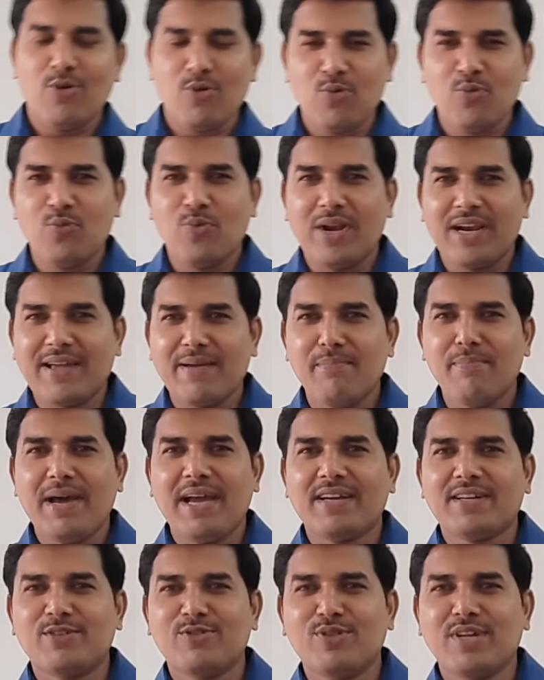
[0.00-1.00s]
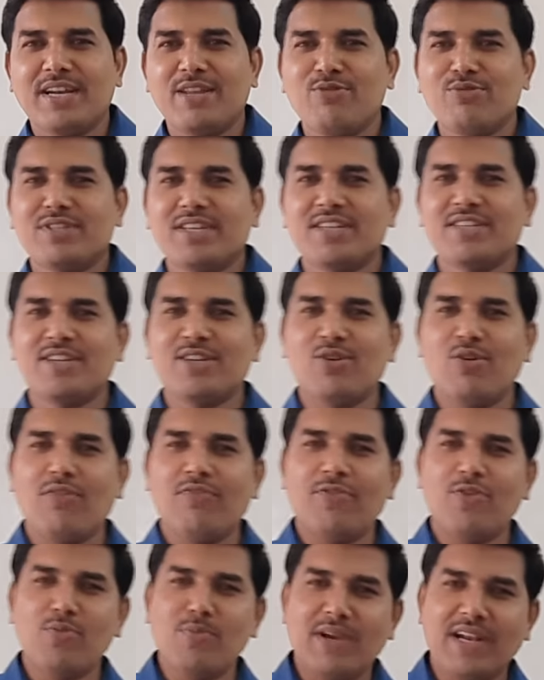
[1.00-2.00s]
Welcome back to the new session of
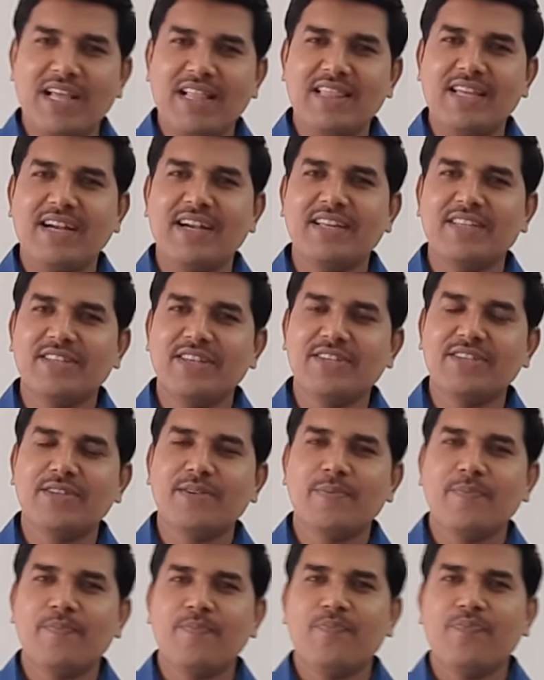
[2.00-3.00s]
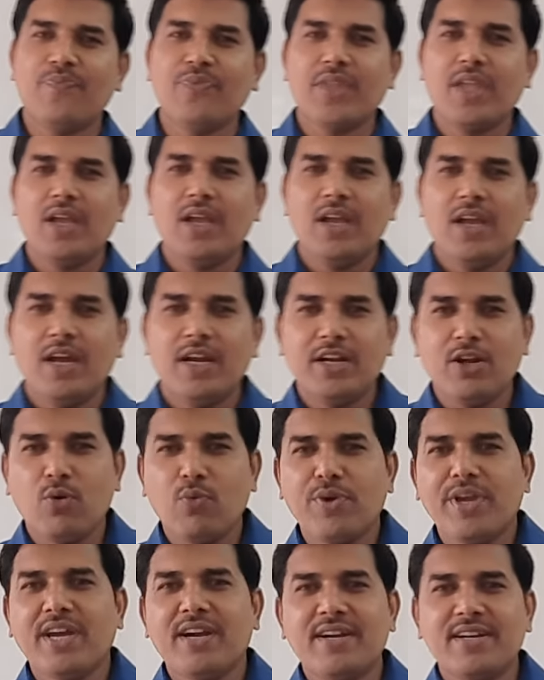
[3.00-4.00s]
Human Health and Disease. Now
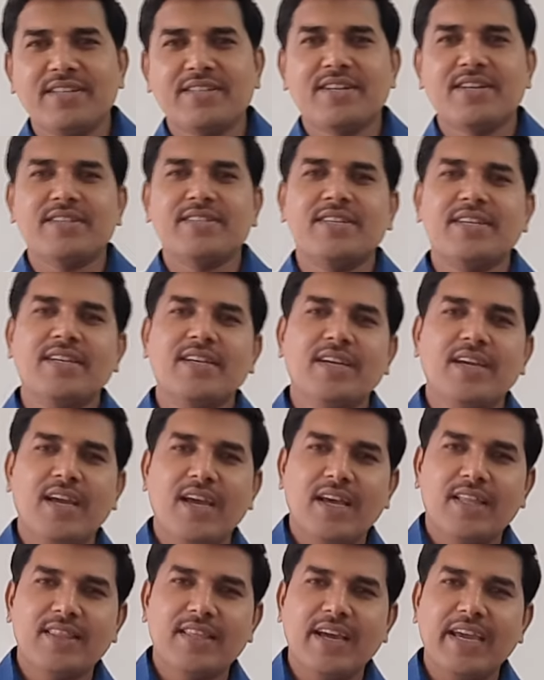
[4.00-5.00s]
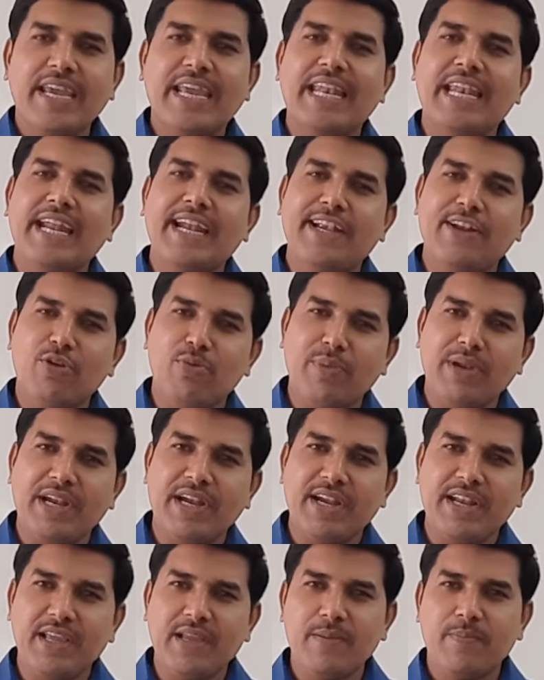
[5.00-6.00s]
we are discussing the innate
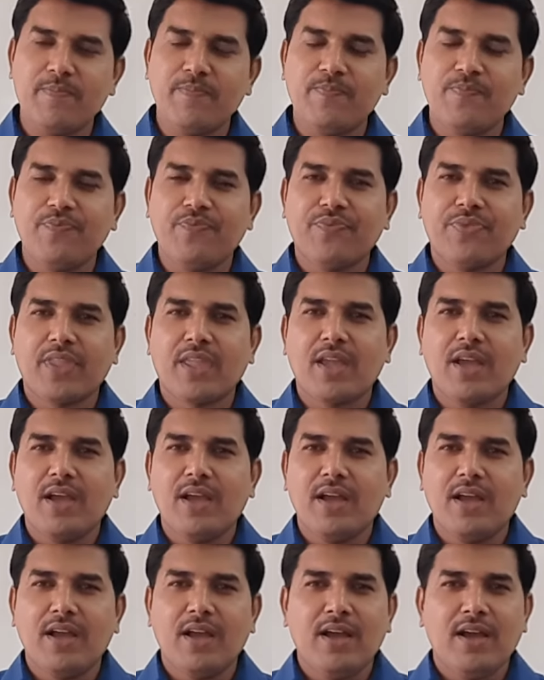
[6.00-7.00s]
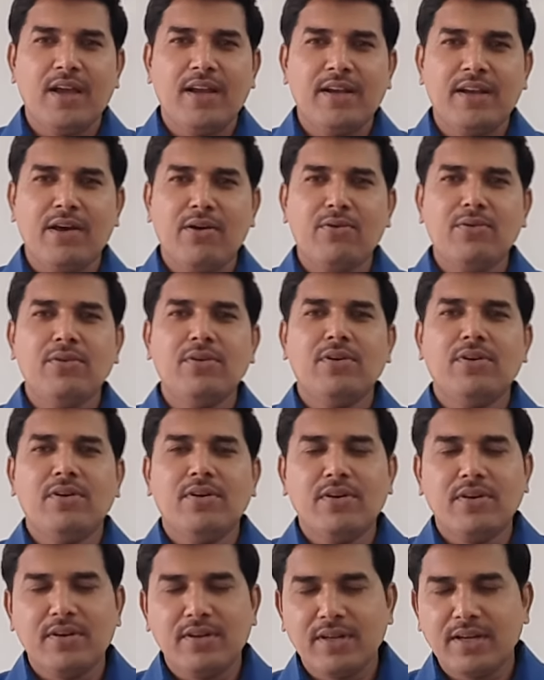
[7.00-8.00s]
immunity. Now
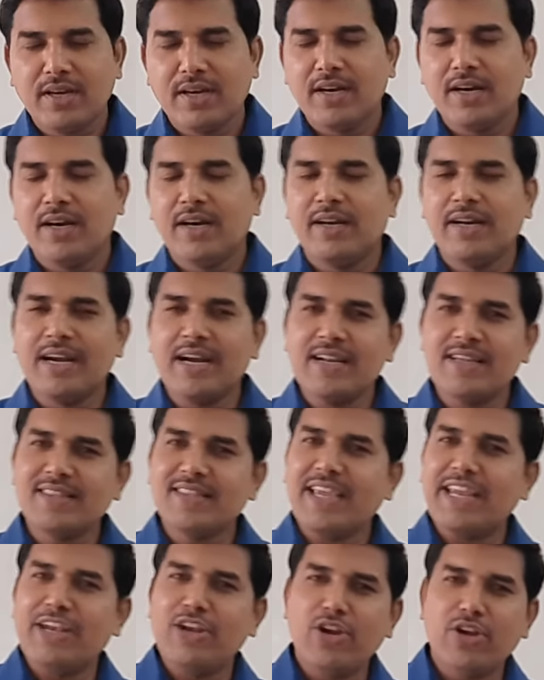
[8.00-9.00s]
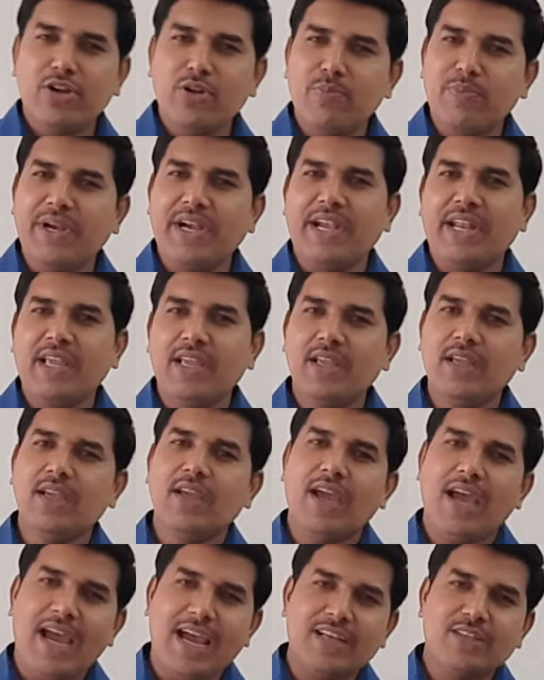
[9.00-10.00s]
regarding the innate immunity,
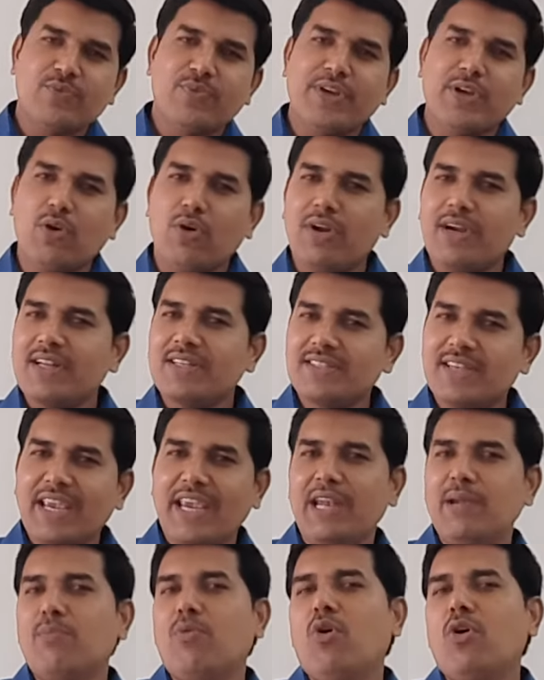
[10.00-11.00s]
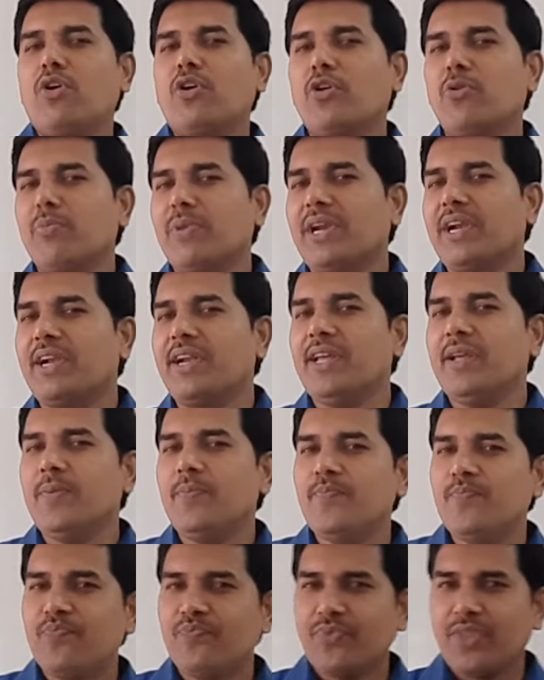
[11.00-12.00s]
as we call it as the inborn immunity,
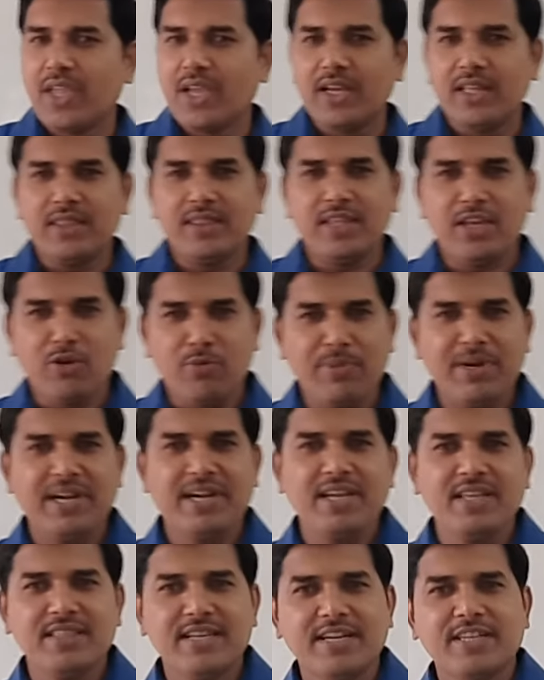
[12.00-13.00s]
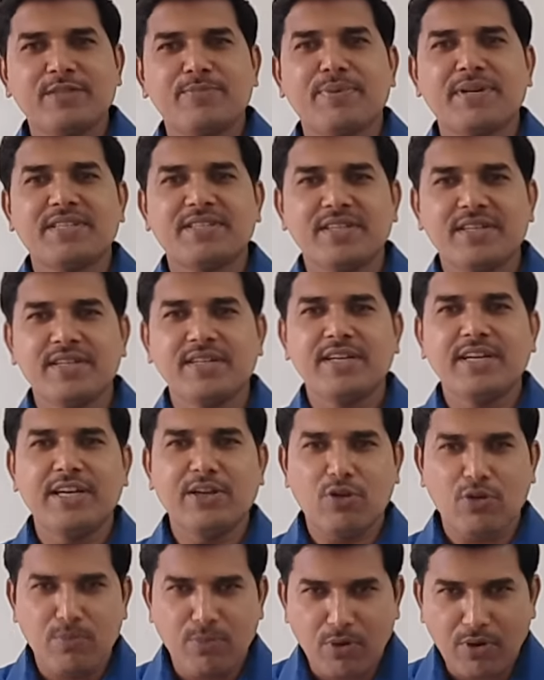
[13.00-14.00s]
the immunity that is present in
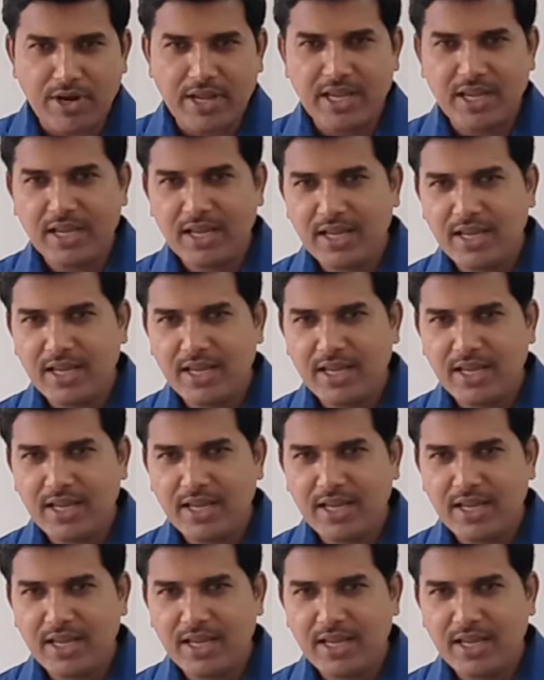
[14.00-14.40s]
our body